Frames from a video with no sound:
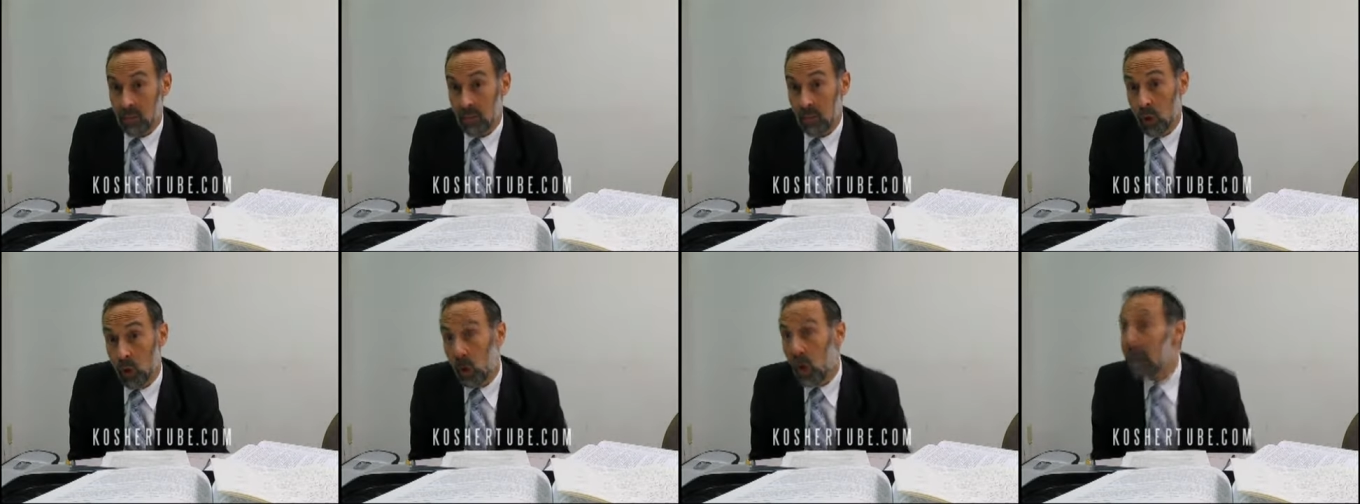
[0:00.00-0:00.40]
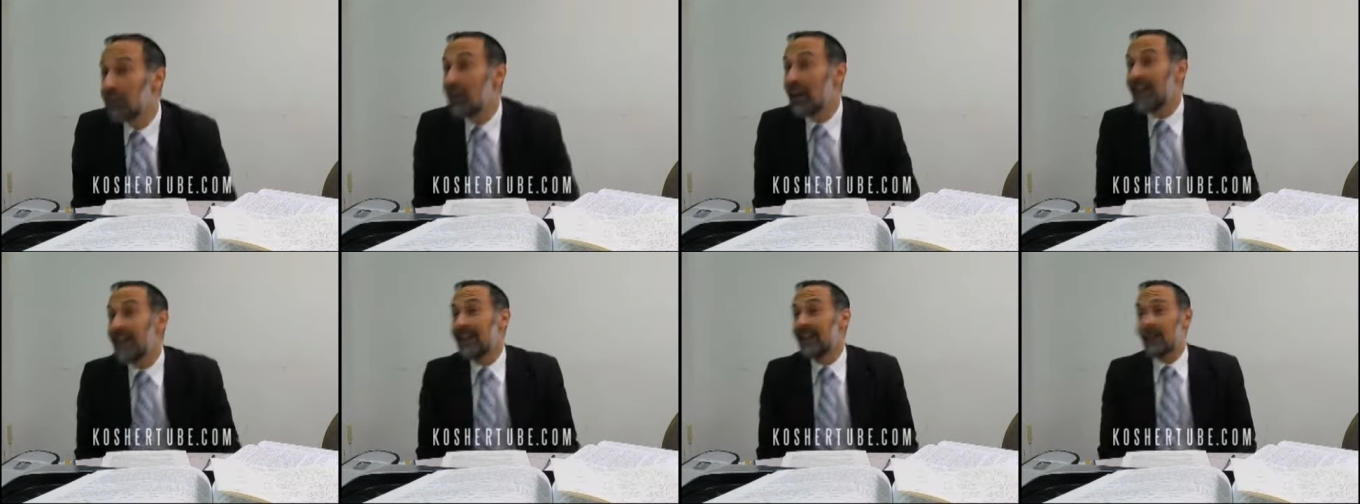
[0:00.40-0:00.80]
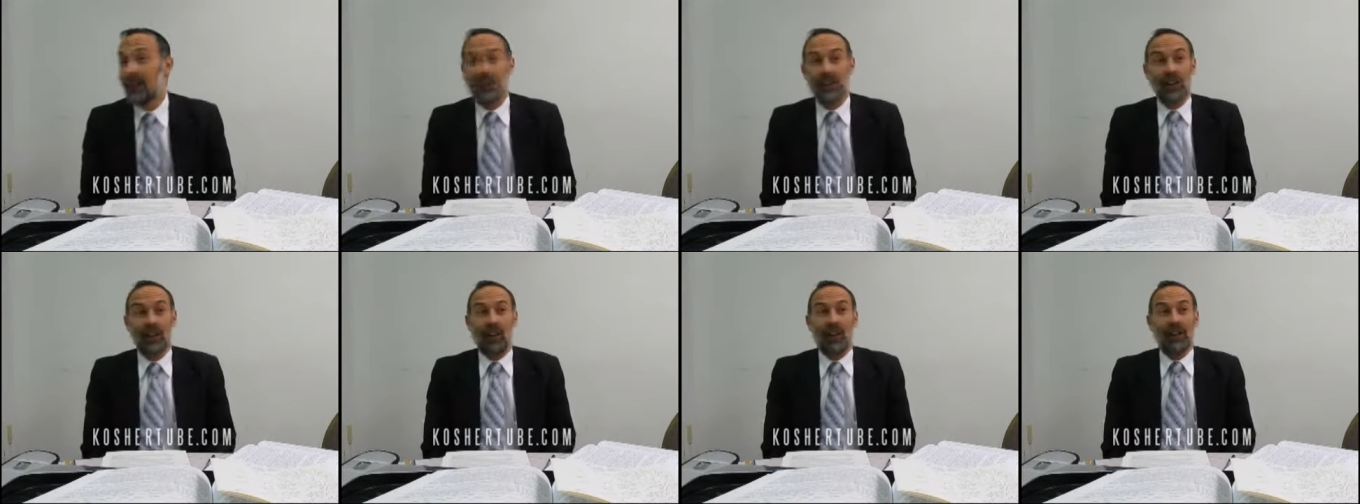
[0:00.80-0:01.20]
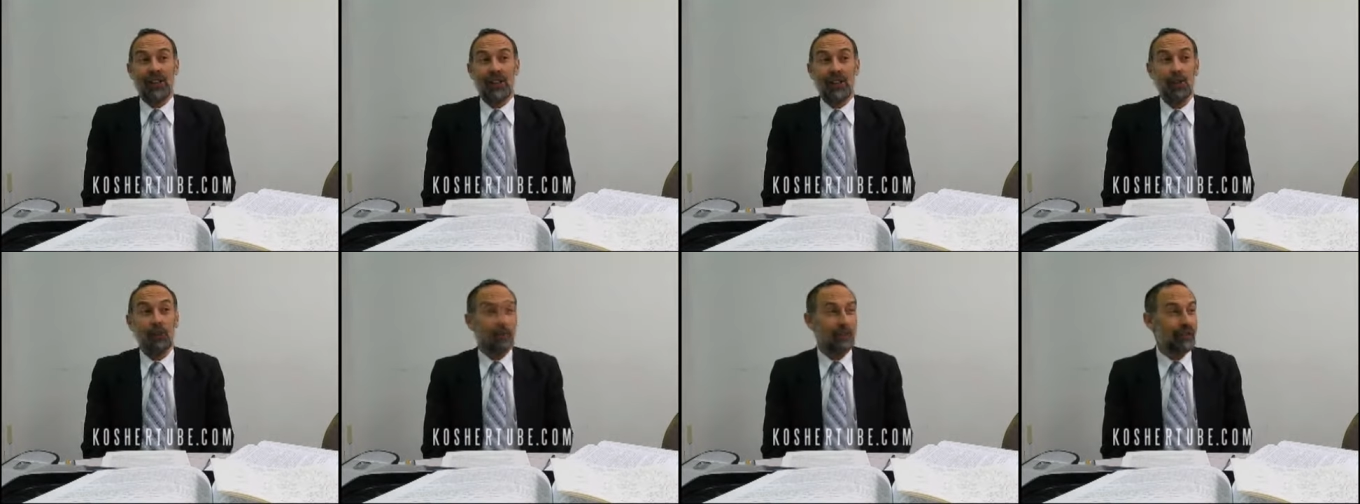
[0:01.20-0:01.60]
Offhand, on a, on a
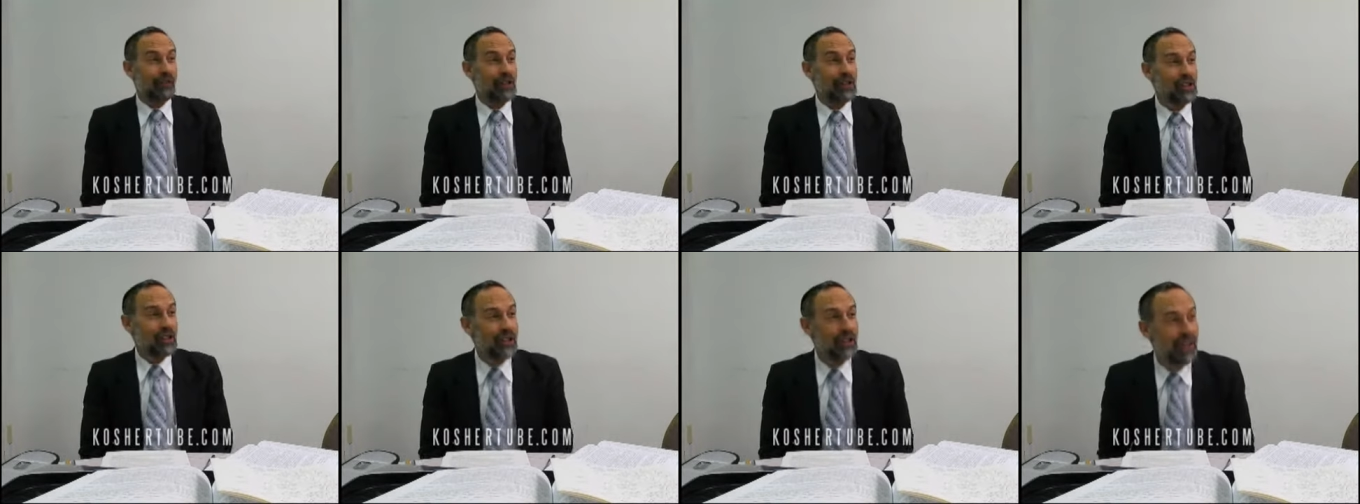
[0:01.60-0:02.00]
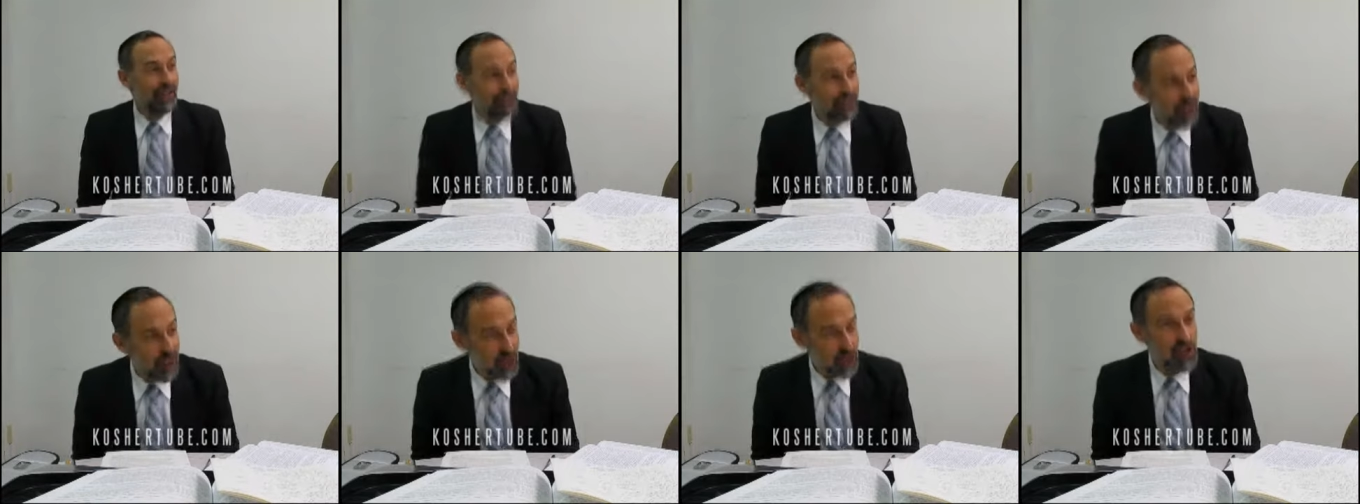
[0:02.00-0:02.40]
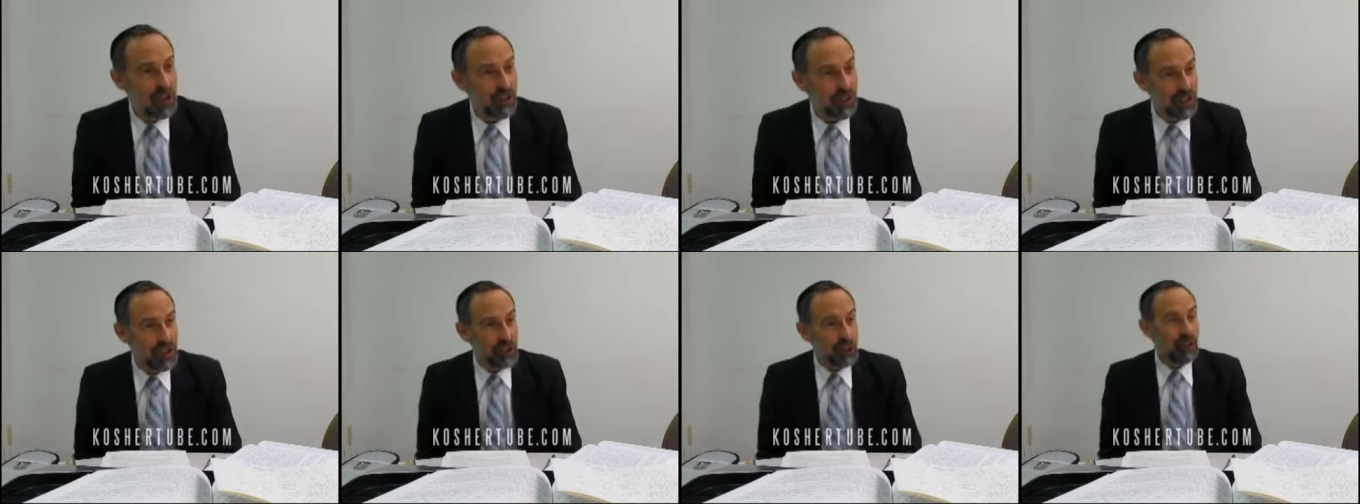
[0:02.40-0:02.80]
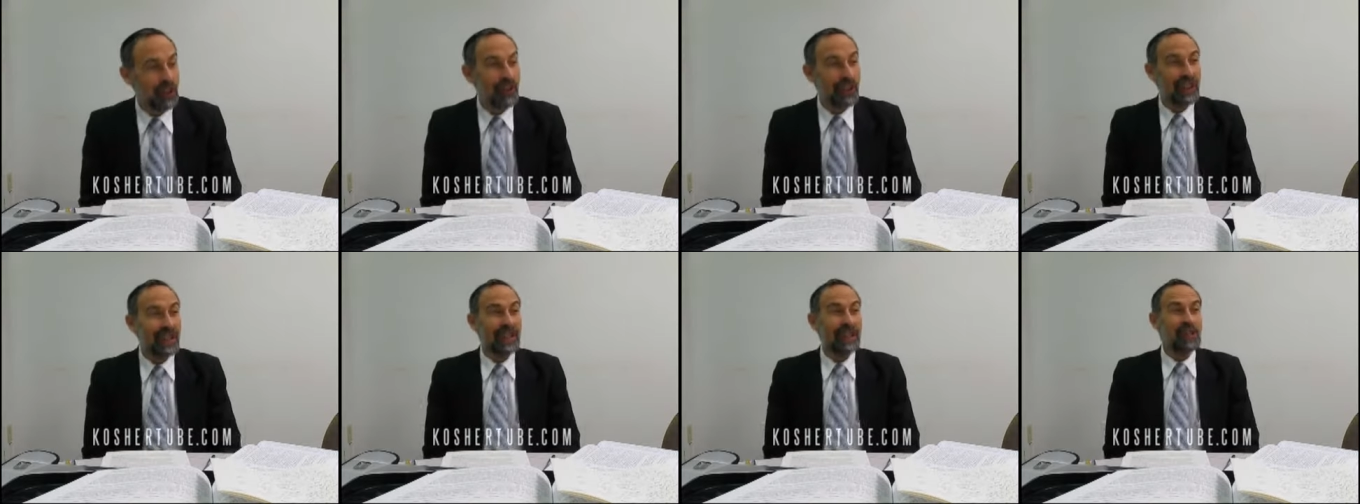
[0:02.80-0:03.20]
superficial level, Yosef is
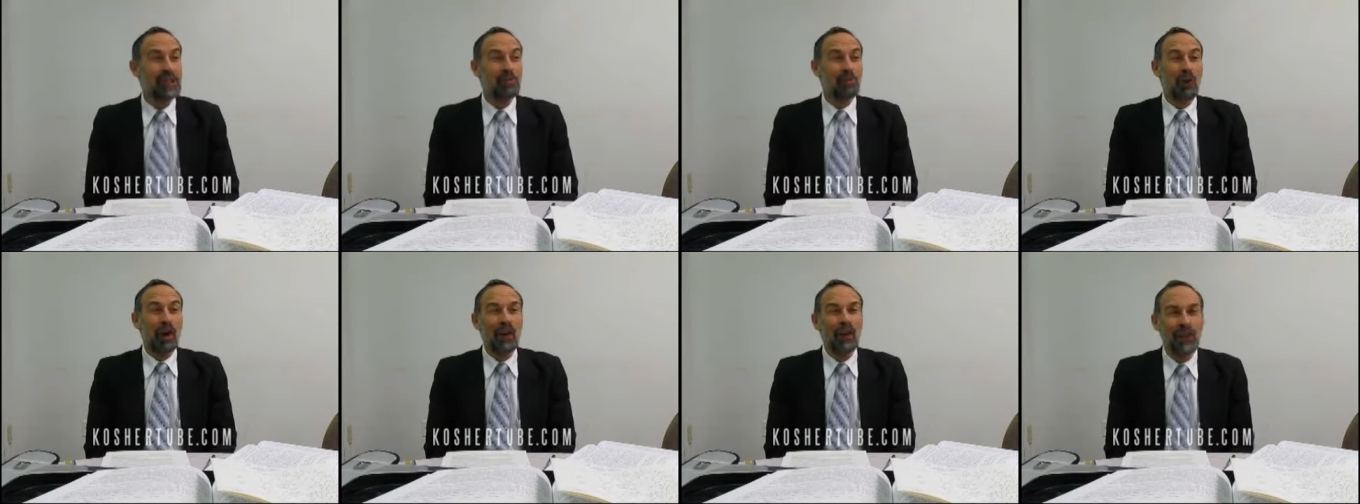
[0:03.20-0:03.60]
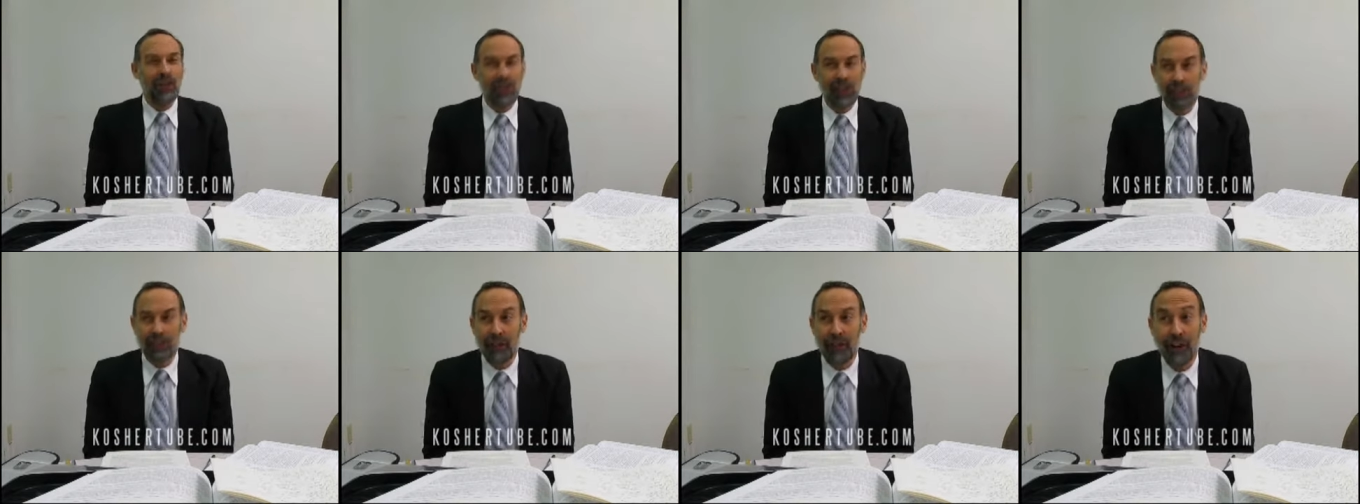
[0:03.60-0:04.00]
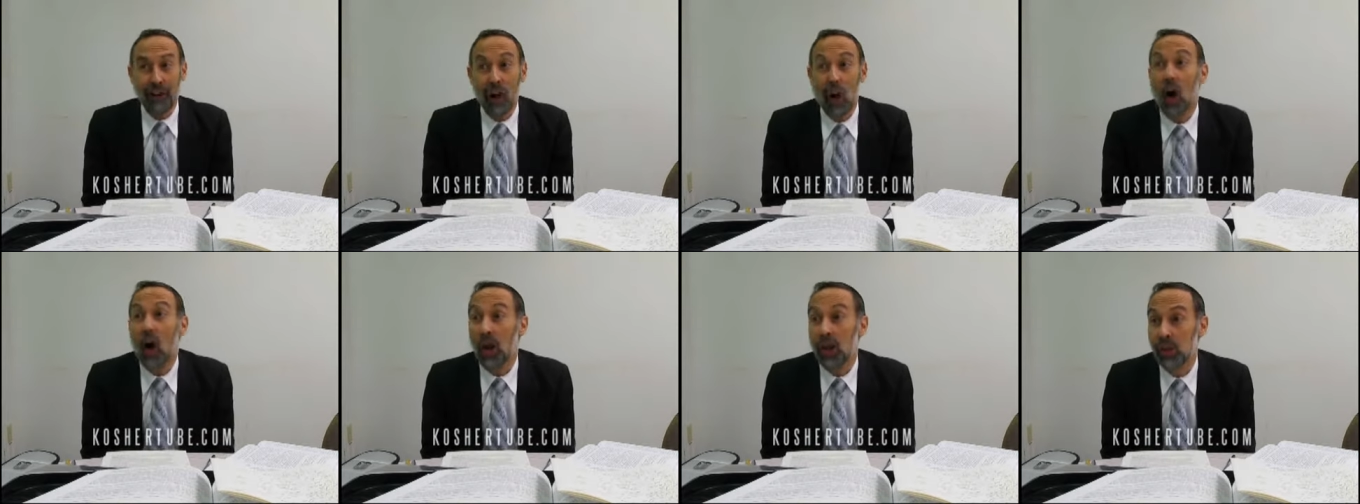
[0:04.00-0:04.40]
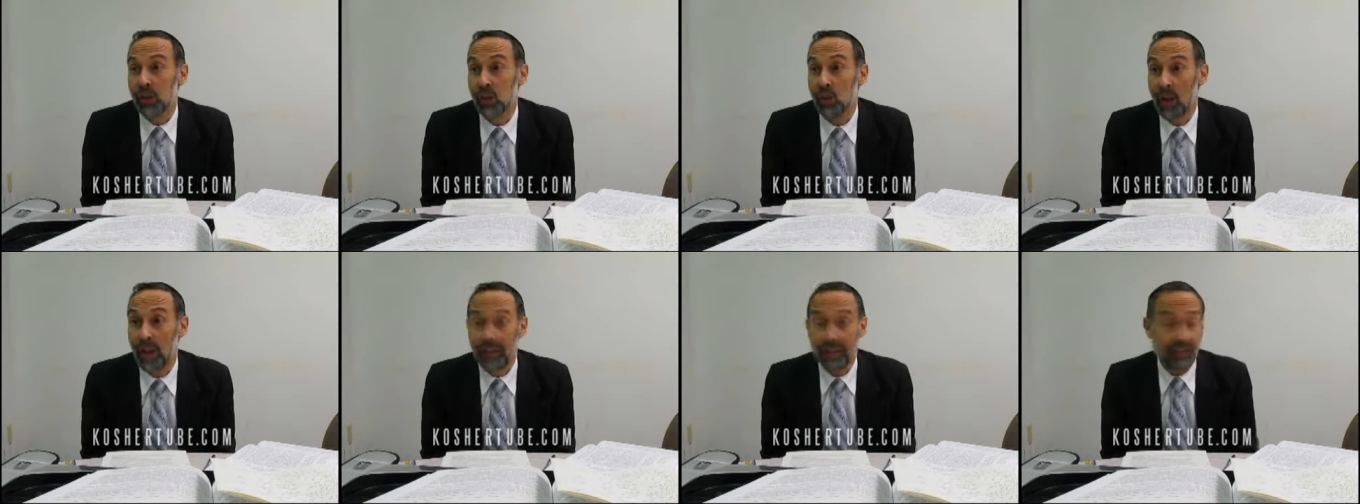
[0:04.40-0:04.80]
treating his brothers in a very harsh way.